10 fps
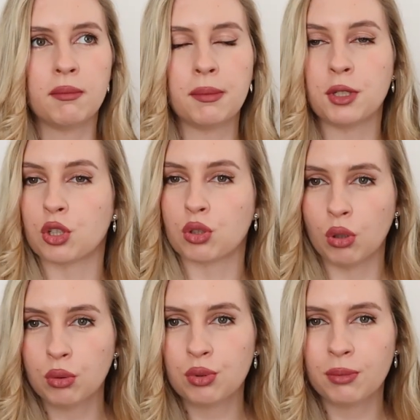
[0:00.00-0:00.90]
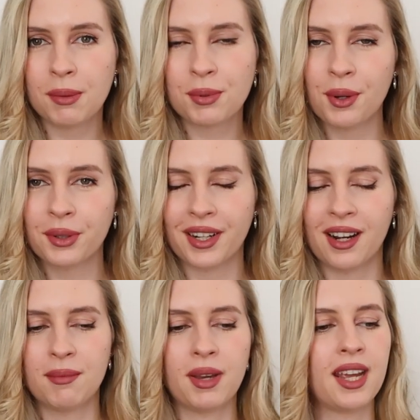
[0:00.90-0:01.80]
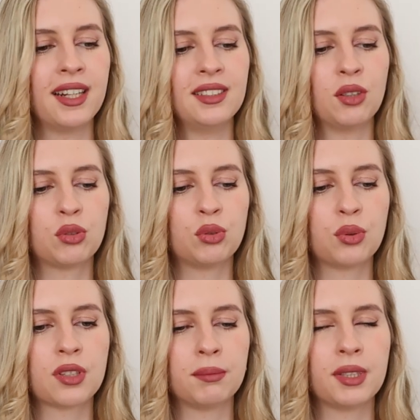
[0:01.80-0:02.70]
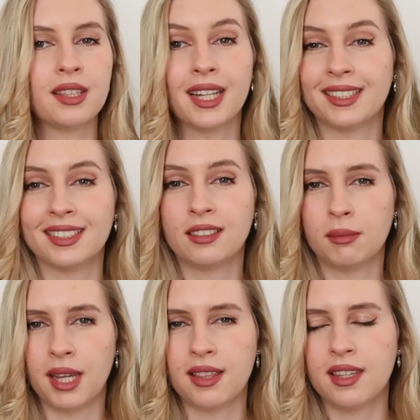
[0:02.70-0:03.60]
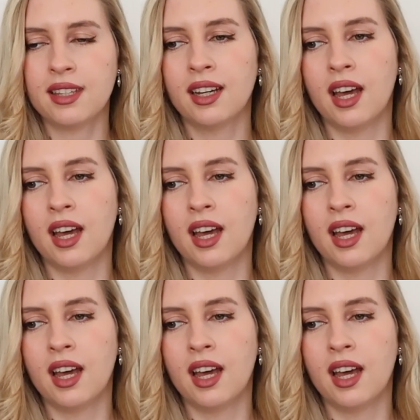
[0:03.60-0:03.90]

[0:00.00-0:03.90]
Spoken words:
maybe just go through my program and not to do something that demanding.